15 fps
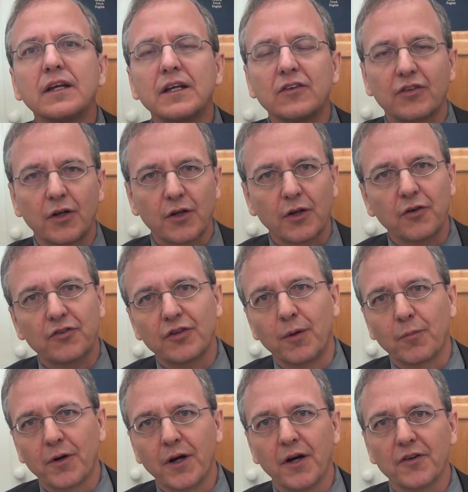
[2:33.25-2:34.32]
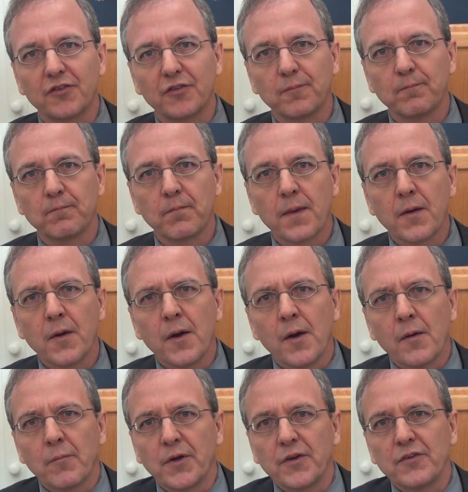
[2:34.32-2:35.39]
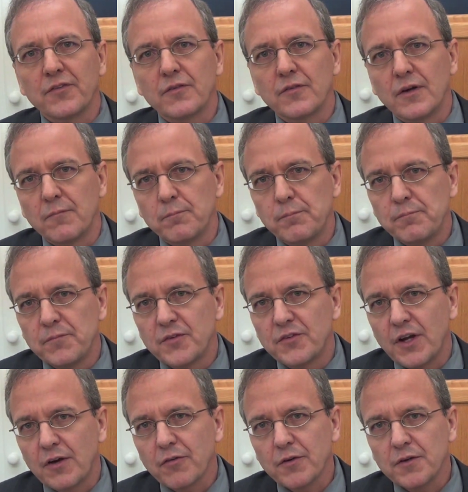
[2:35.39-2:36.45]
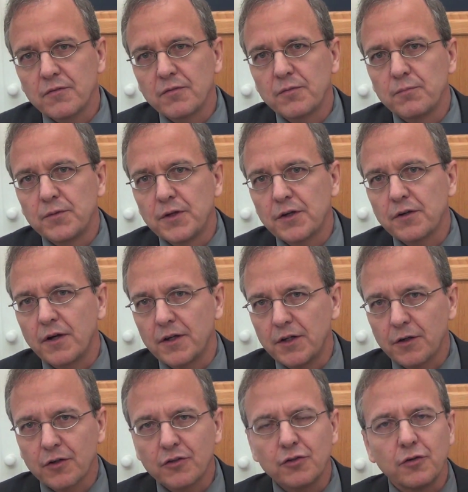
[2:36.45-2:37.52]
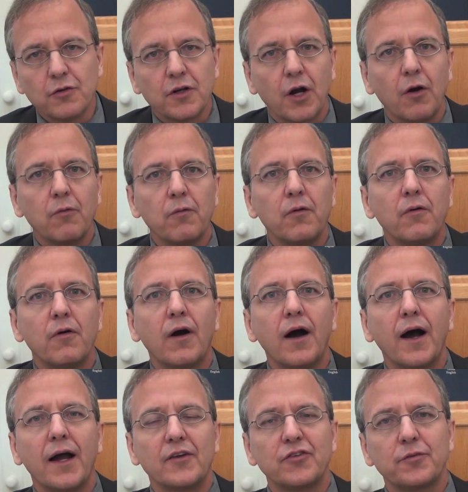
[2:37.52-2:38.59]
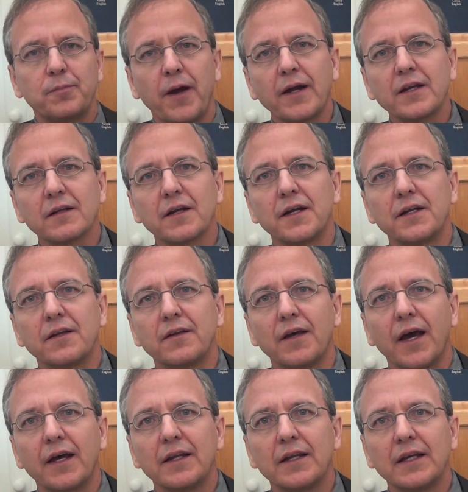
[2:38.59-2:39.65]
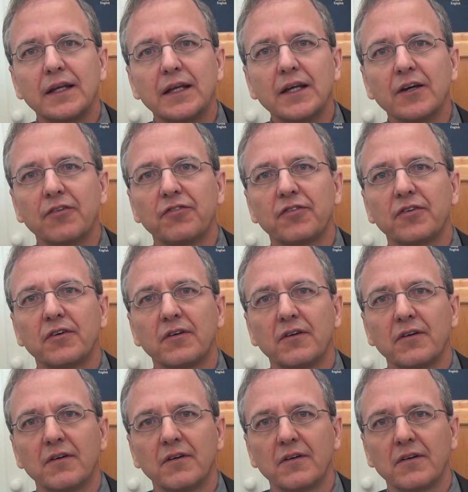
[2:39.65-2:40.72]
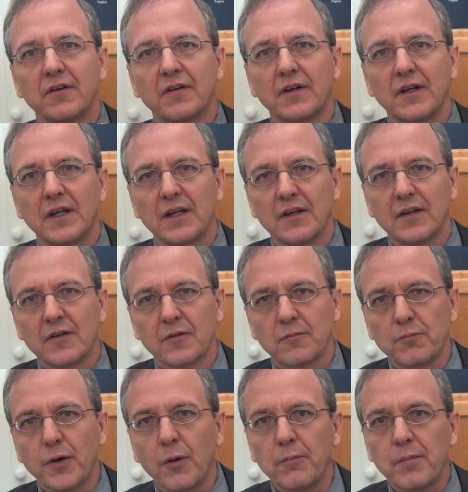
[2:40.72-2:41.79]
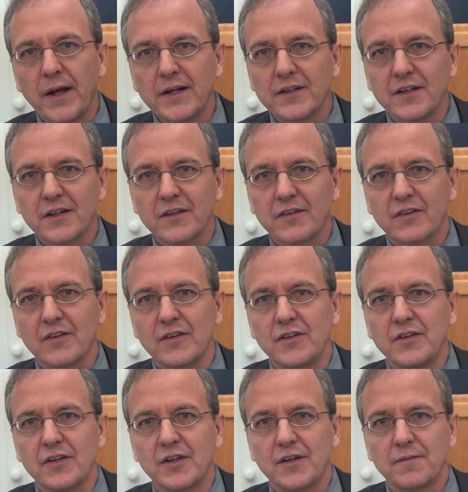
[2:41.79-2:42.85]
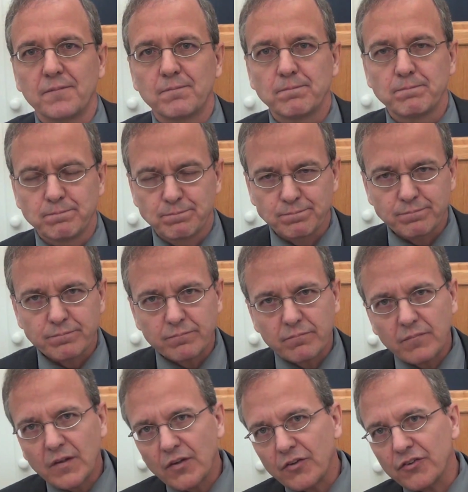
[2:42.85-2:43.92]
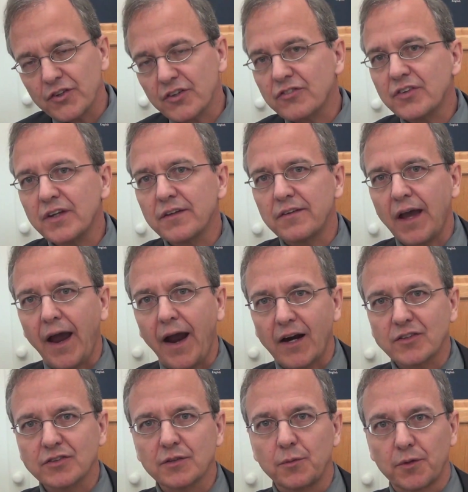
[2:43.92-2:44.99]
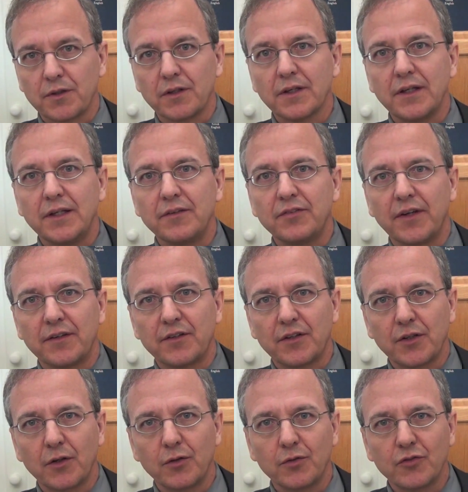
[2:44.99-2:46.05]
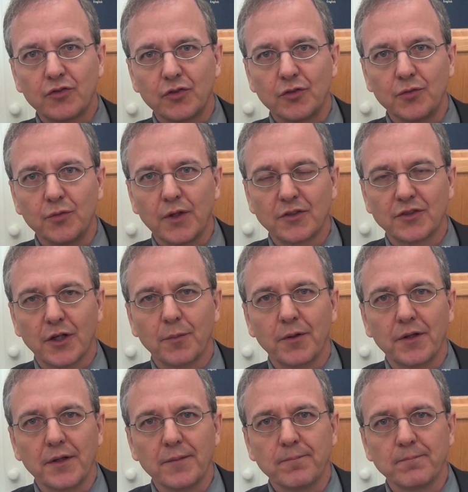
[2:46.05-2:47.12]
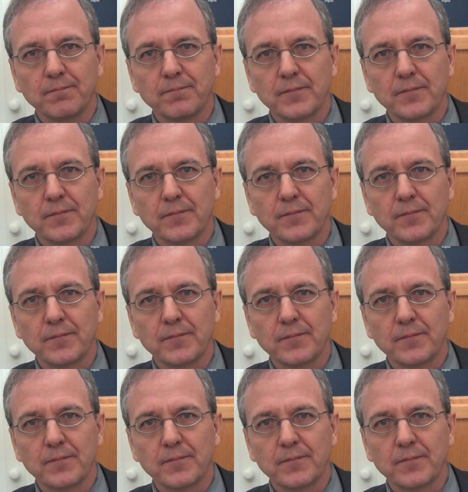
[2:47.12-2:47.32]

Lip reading: he's going to go somewhere else. But a year or two ago, I speculated that if Pope Benedict XVI actually were to leave and to go to Germany,